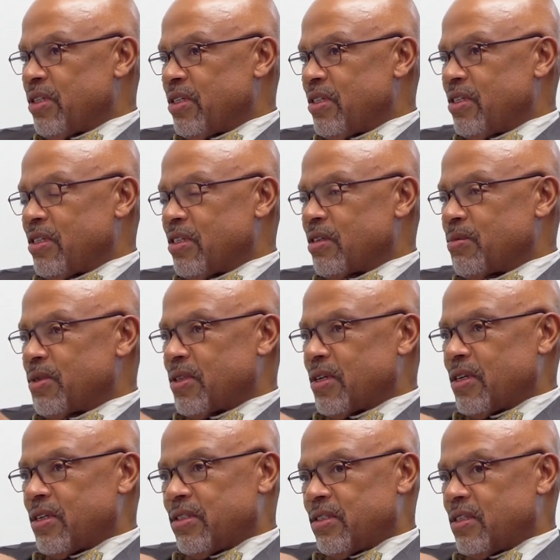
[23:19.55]

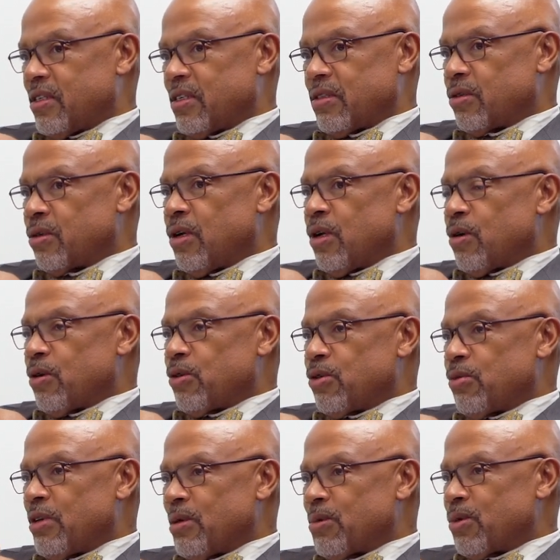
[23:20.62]
destigmatize things, or to
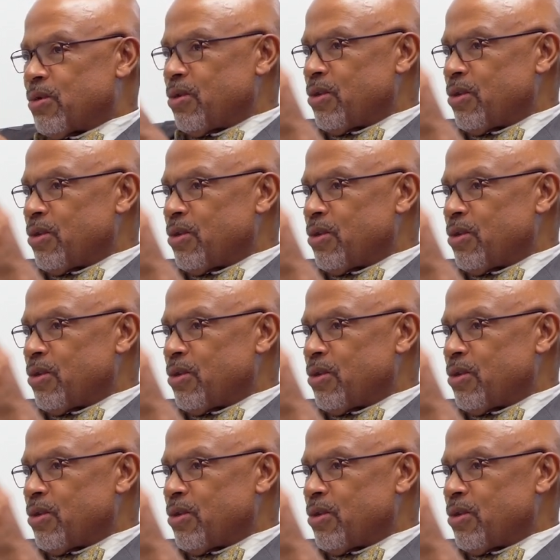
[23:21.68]
be able to